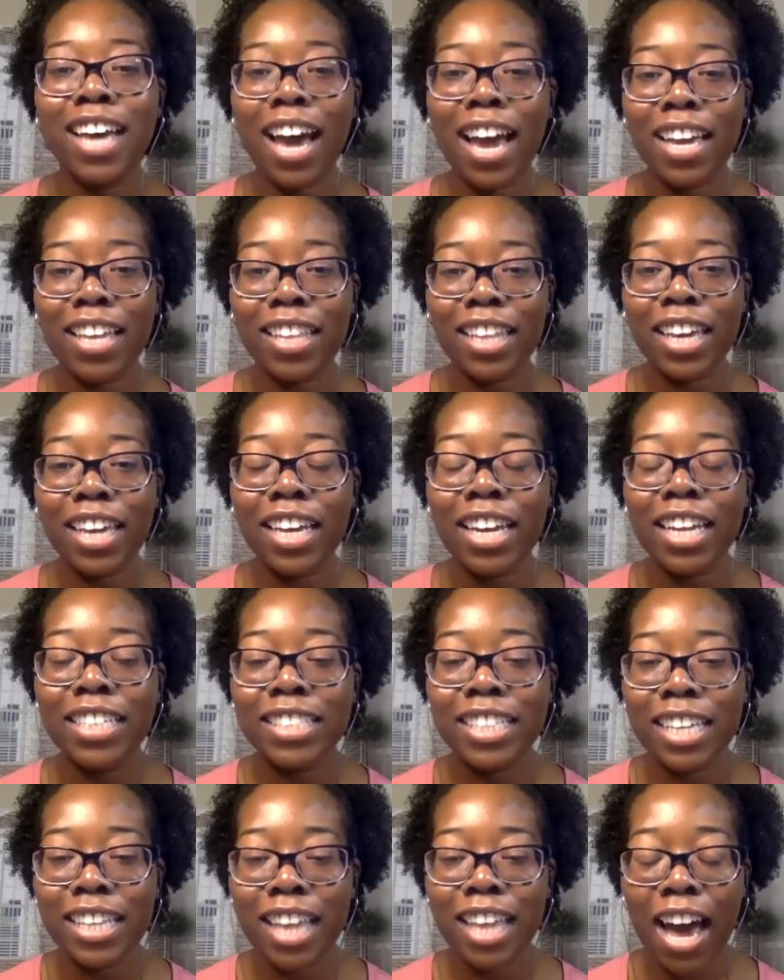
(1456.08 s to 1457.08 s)
Thailand and
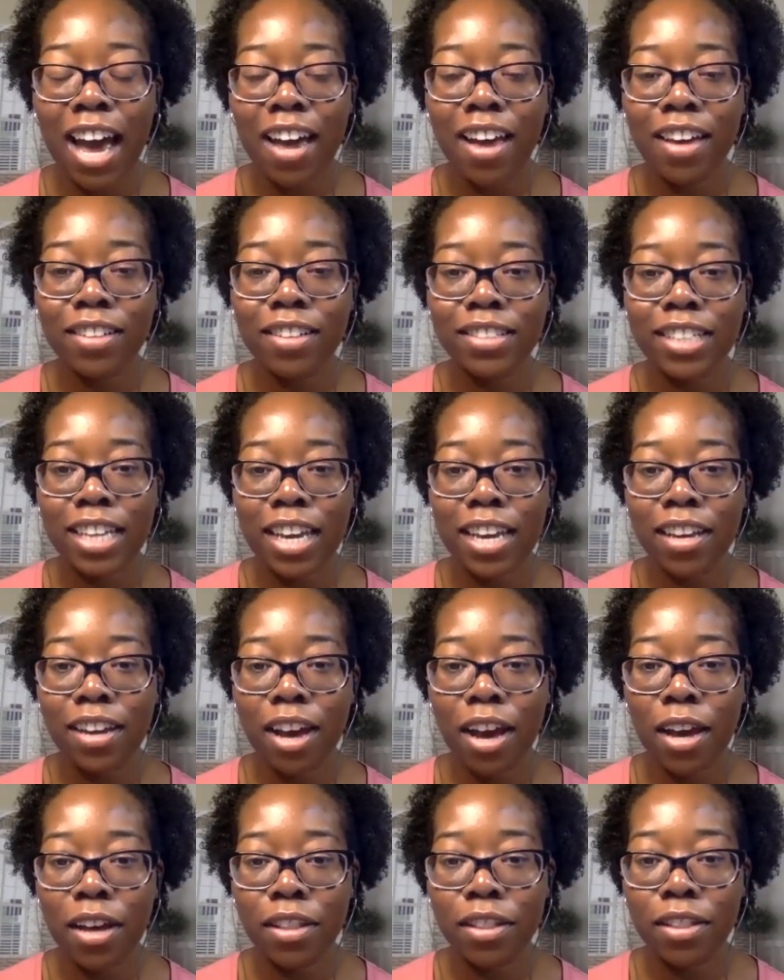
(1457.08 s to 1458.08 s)
say that uh, say
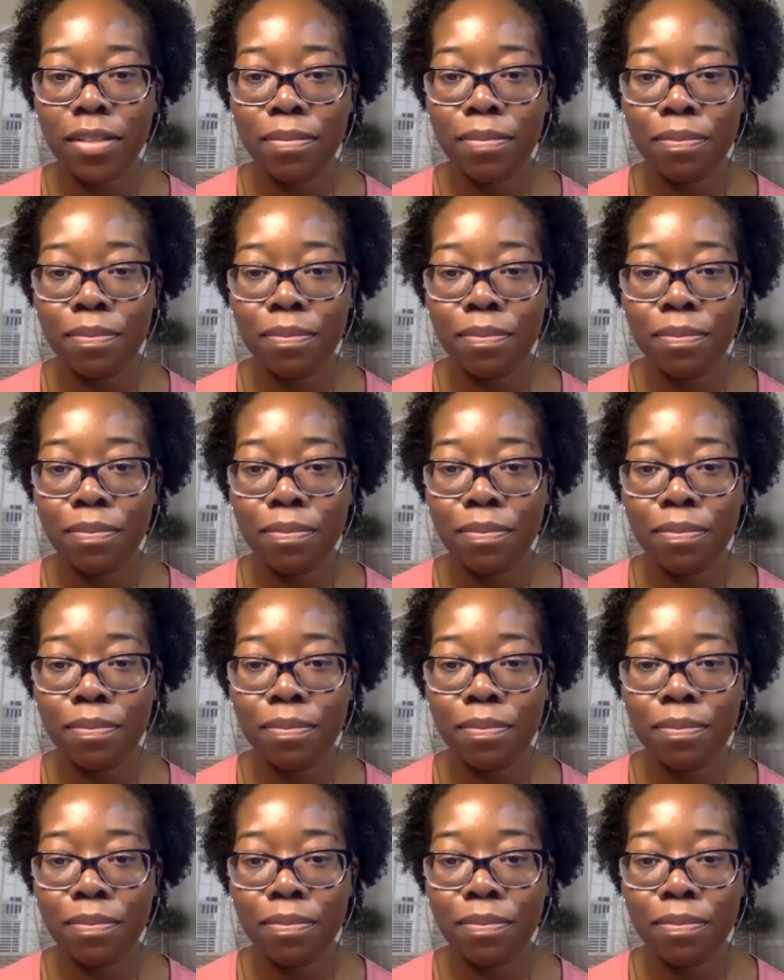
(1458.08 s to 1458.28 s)
uh,